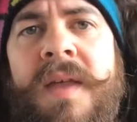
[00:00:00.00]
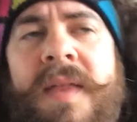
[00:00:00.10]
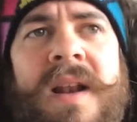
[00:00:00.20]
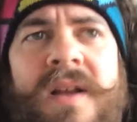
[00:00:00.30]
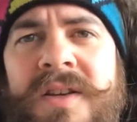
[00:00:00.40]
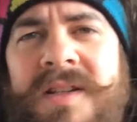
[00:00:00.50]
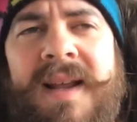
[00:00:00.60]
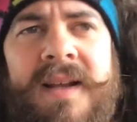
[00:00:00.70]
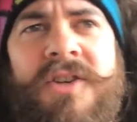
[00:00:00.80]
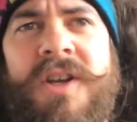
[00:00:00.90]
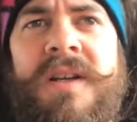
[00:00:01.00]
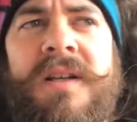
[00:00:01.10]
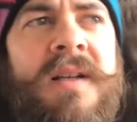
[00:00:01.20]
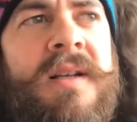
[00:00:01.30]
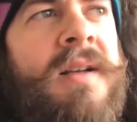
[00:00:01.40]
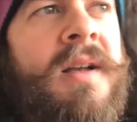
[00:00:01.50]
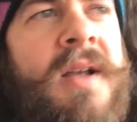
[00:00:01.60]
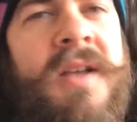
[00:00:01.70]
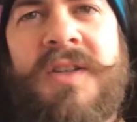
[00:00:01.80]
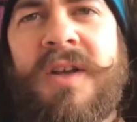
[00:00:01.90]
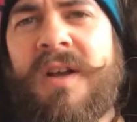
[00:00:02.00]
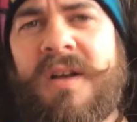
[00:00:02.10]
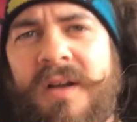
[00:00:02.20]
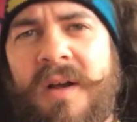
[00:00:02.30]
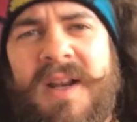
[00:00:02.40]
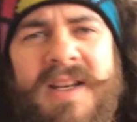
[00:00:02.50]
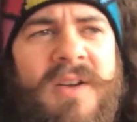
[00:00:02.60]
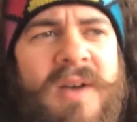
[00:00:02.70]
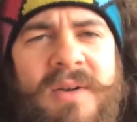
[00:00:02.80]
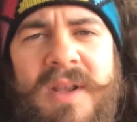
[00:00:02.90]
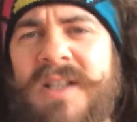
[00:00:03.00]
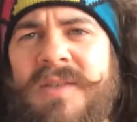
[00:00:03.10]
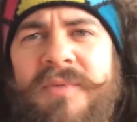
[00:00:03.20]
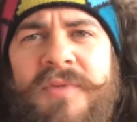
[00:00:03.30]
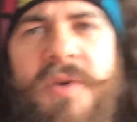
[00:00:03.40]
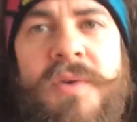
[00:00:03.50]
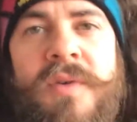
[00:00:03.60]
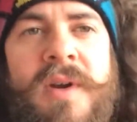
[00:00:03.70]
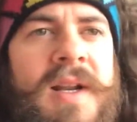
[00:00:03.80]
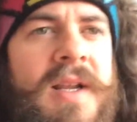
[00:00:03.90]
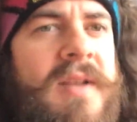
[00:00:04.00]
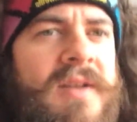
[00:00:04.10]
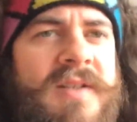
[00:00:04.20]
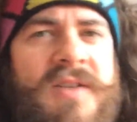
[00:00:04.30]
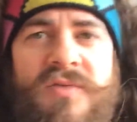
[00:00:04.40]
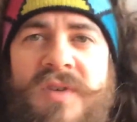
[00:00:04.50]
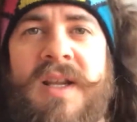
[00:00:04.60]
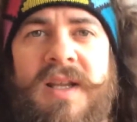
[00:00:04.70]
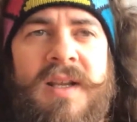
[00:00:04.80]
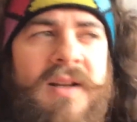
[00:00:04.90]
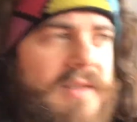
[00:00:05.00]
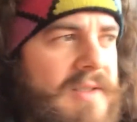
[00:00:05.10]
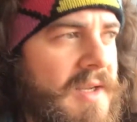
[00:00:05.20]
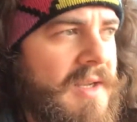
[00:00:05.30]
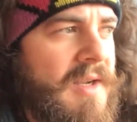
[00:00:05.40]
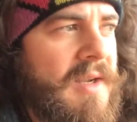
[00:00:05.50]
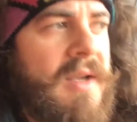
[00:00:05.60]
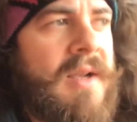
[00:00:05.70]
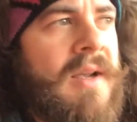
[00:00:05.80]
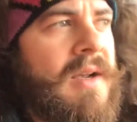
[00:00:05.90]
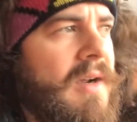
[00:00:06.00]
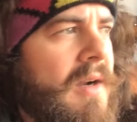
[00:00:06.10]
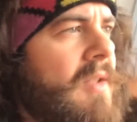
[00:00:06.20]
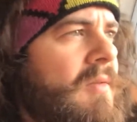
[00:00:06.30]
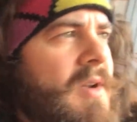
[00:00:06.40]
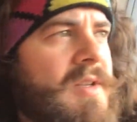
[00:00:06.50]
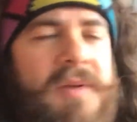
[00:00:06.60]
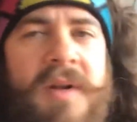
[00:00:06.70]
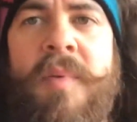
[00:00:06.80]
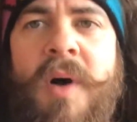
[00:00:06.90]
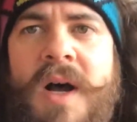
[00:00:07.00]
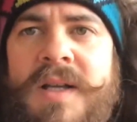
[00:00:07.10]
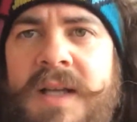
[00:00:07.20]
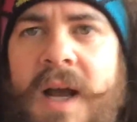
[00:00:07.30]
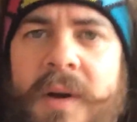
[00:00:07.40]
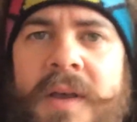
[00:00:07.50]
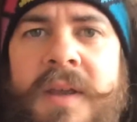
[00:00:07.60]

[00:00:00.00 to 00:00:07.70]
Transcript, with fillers: in that last lecture. So uh, I need to go out and get some food really, because this is ridiculous. Otherwise I'm going to pass out, I